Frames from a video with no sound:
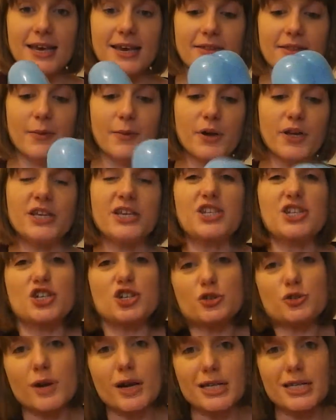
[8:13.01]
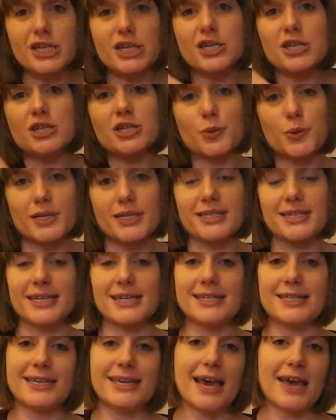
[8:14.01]
then when you're stretching and
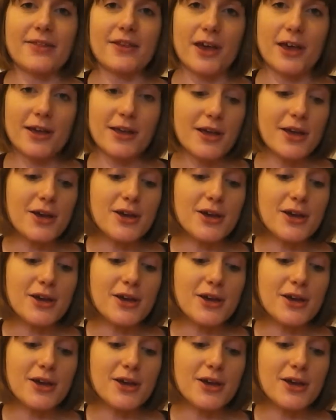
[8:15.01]
twisting together,